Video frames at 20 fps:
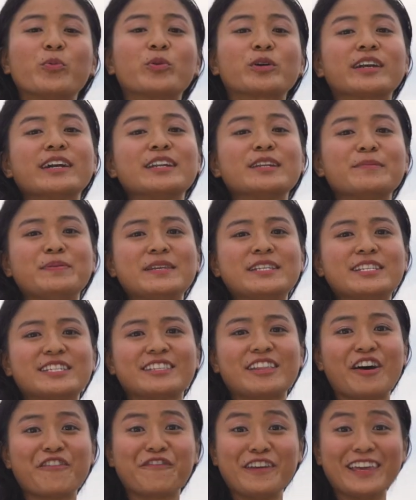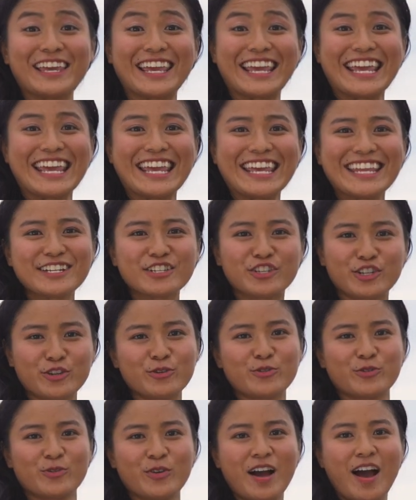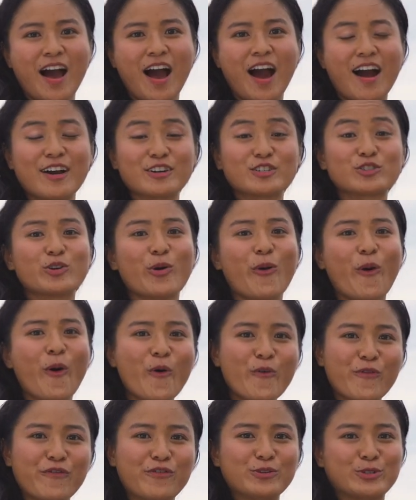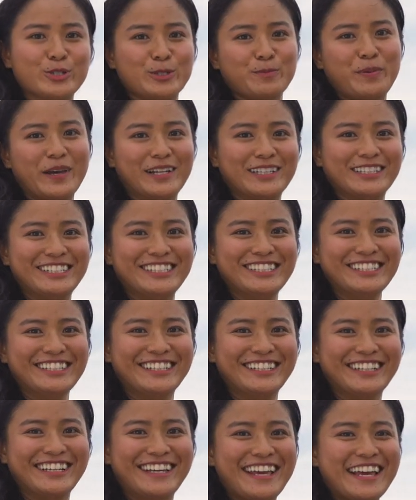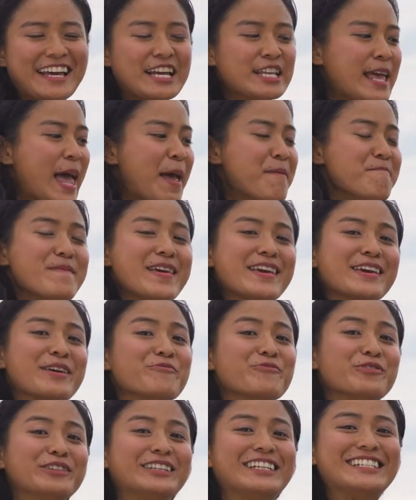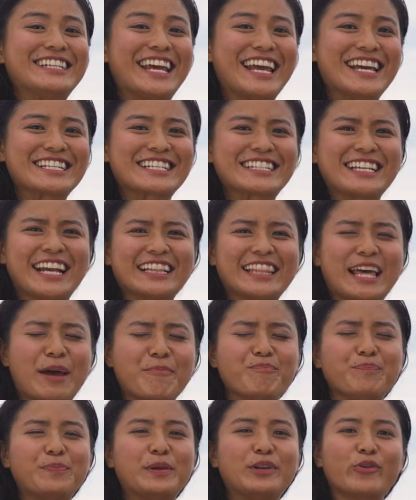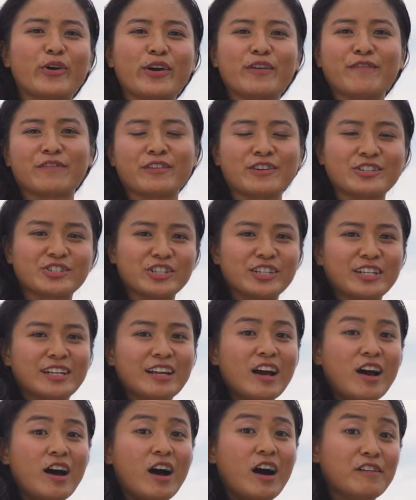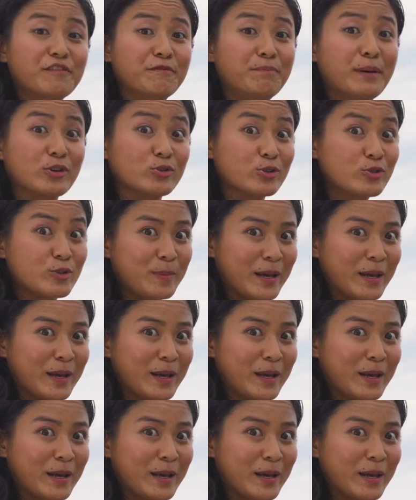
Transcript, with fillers: we're gonna be stuffing into our Tofish Belly and make it really taste like that Pinoy version of bangus